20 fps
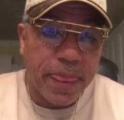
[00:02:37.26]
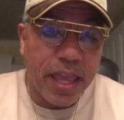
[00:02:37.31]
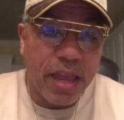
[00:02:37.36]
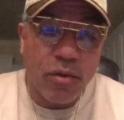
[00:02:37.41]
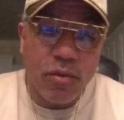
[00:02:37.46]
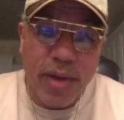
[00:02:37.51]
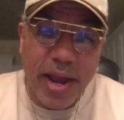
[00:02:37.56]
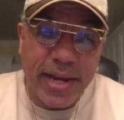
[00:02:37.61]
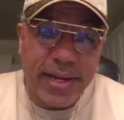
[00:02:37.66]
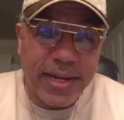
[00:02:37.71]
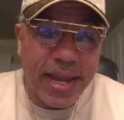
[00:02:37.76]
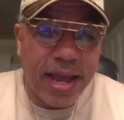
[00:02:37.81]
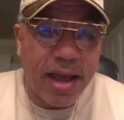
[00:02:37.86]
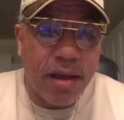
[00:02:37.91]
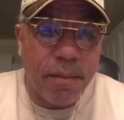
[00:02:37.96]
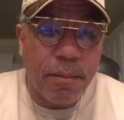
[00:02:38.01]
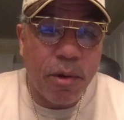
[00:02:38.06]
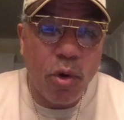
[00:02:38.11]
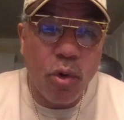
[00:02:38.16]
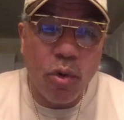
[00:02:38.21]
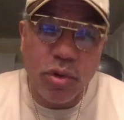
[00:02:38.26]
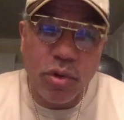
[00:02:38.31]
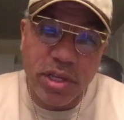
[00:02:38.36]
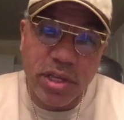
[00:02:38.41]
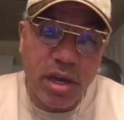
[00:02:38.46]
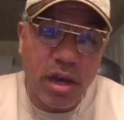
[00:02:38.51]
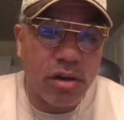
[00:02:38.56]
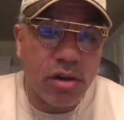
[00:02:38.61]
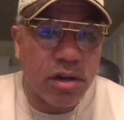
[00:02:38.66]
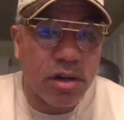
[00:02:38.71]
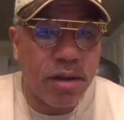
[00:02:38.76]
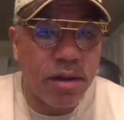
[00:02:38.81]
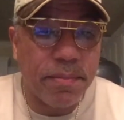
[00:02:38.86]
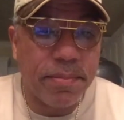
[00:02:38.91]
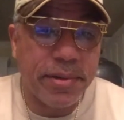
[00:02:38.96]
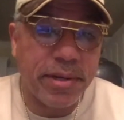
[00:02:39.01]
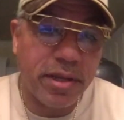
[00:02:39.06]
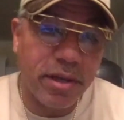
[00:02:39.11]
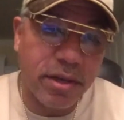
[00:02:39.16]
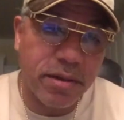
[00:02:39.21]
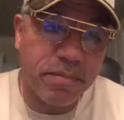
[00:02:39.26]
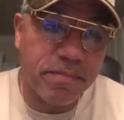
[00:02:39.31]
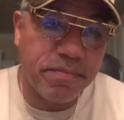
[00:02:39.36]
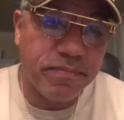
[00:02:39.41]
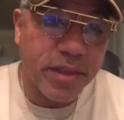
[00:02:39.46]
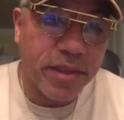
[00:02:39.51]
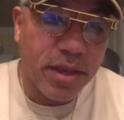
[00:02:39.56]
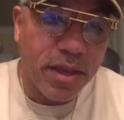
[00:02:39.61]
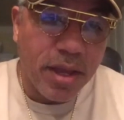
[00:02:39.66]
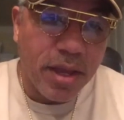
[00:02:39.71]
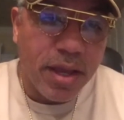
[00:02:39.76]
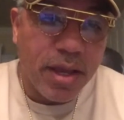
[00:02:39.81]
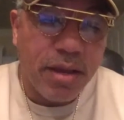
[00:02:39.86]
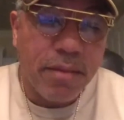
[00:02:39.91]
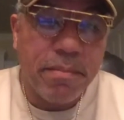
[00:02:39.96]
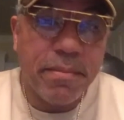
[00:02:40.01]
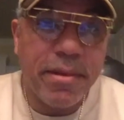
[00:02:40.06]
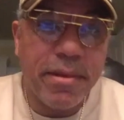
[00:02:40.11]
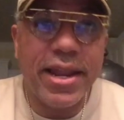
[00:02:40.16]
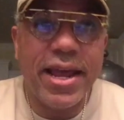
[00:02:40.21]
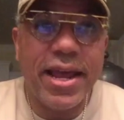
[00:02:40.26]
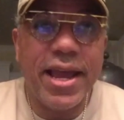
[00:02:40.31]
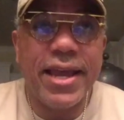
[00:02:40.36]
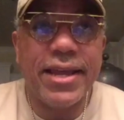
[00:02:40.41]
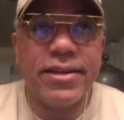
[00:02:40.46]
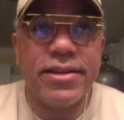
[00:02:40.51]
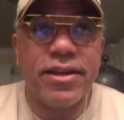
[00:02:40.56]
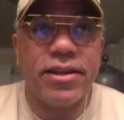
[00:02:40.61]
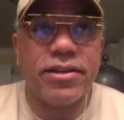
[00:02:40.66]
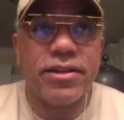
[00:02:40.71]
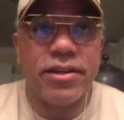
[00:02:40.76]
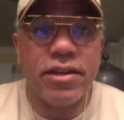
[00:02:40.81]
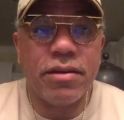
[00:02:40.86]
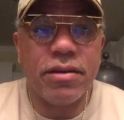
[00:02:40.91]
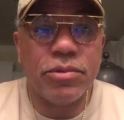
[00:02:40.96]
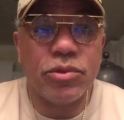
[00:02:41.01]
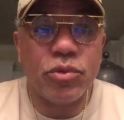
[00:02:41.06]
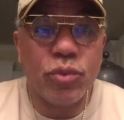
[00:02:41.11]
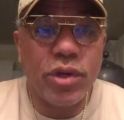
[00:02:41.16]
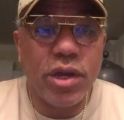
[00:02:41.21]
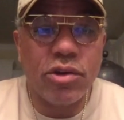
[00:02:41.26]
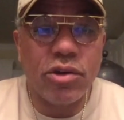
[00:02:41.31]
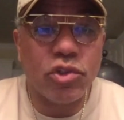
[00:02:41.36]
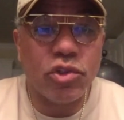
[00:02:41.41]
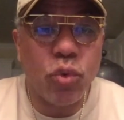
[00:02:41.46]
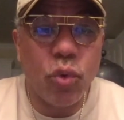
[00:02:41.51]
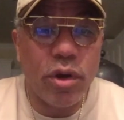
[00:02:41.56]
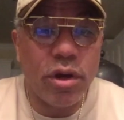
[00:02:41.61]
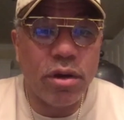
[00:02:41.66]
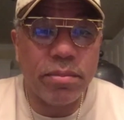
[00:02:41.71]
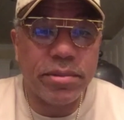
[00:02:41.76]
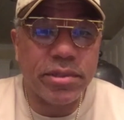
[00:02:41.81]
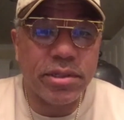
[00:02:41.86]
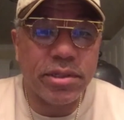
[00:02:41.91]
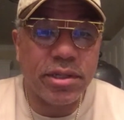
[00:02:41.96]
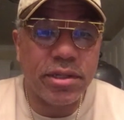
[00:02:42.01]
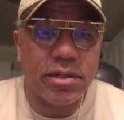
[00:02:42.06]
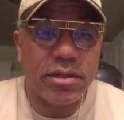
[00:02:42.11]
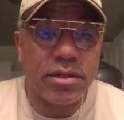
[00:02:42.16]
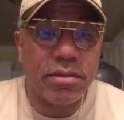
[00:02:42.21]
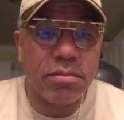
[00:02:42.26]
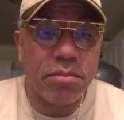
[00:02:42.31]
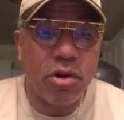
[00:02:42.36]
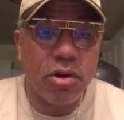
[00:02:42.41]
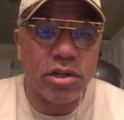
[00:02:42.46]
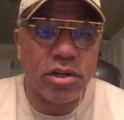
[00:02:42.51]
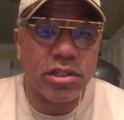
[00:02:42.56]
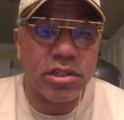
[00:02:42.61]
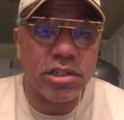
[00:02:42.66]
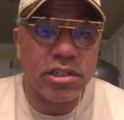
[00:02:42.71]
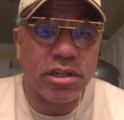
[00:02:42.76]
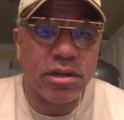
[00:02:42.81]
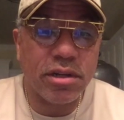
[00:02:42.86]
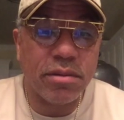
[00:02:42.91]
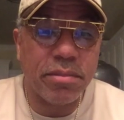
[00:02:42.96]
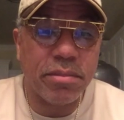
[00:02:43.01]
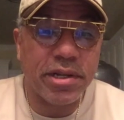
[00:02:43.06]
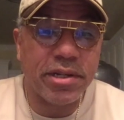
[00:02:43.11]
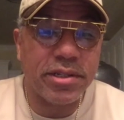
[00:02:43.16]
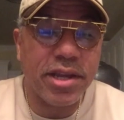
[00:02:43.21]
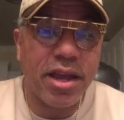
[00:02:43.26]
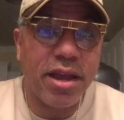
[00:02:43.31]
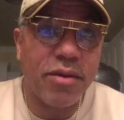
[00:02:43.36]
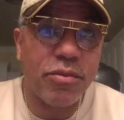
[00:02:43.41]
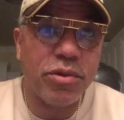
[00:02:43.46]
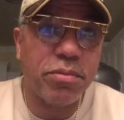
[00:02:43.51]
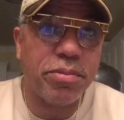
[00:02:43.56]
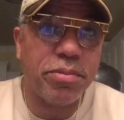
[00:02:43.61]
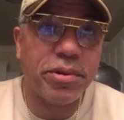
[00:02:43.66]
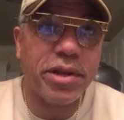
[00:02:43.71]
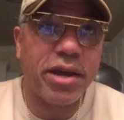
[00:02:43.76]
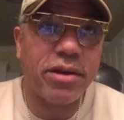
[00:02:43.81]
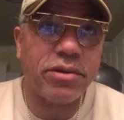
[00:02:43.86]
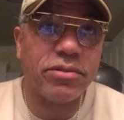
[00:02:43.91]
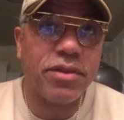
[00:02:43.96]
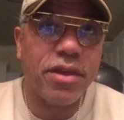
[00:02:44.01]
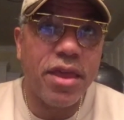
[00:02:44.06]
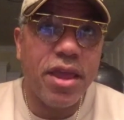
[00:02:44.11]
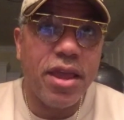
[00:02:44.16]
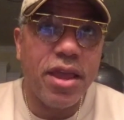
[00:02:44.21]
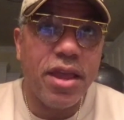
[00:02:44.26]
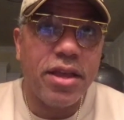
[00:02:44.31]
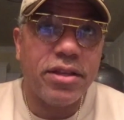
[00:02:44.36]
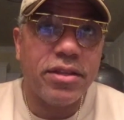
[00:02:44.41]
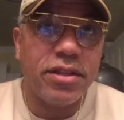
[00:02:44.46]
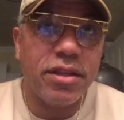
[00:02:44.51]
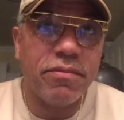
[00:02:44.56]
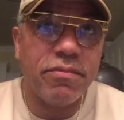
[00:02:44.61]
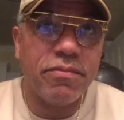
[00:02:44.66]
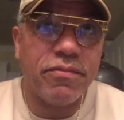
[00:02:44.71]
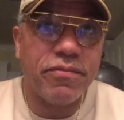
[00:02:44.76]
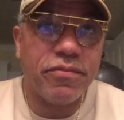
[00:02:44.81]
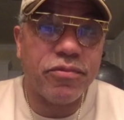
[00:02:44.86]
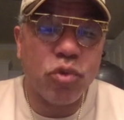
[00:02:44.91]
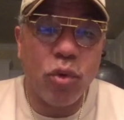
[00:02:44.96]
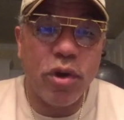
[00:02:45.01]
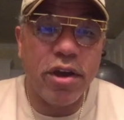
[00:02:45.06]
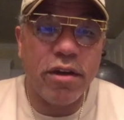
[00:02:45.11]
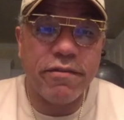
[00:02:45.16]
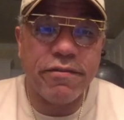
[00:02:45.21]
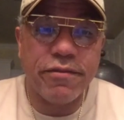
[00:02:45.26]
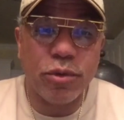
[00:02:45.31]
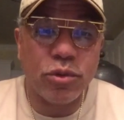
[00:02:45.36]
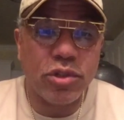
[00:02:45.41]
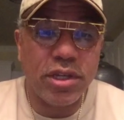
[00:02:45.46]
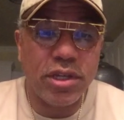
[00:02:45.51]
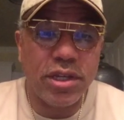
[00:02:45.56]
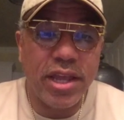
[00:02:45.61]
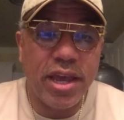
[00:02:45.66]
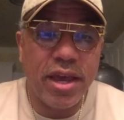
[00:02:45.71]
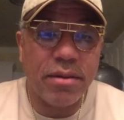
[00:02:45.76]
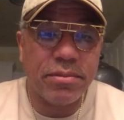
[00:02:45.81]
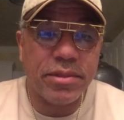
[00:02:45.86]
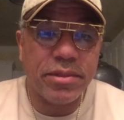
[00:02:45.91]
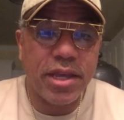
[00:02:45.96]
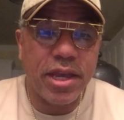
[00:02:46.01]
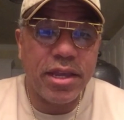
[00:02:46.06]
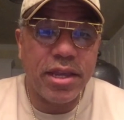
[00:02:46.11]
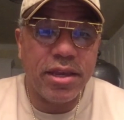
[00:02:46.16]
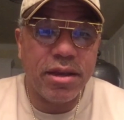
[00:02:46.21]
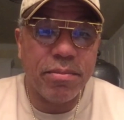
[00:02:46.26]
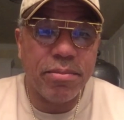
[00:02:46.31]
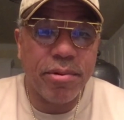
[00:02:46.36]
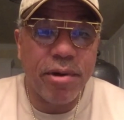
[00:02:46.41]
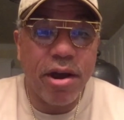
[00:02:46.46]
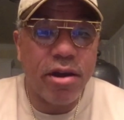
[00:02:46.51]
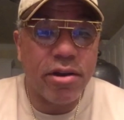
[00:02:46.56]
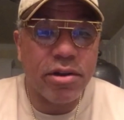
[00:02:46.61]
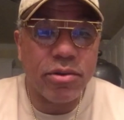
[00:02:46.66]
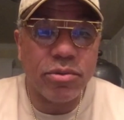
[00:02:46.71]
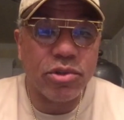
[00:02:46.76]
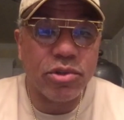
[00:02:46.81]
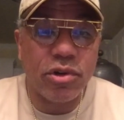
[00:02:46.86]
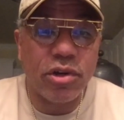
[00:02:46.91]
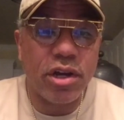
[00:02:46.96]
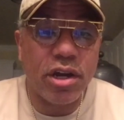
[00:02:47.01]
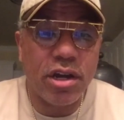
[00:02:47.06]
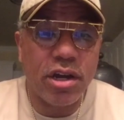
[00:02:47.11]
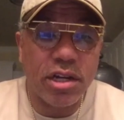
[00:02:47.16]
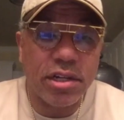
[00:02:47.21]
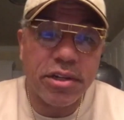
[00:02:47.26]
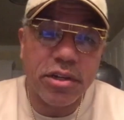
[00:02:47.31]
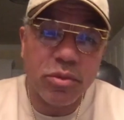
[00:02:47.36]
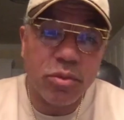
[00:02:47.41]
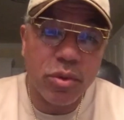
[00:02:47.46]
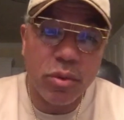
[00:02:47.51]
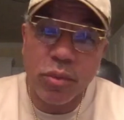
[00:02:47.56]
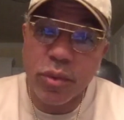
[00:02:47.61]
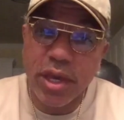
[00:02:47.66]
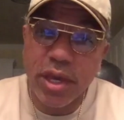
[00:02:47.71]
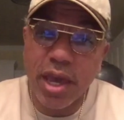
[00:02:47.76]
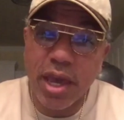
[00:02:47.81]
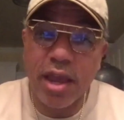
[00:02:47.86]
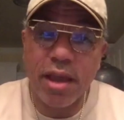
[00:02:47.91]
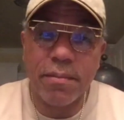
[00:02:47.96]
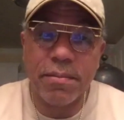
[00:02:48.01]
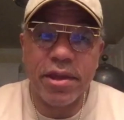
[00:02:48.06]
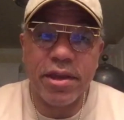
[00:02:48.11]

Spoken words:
And right now, I'm holding y'all company up. Man, I had done the numbers. We on 12% of the market share by the time we put out them 12, 14 albums that year. Priority was going under when we came down.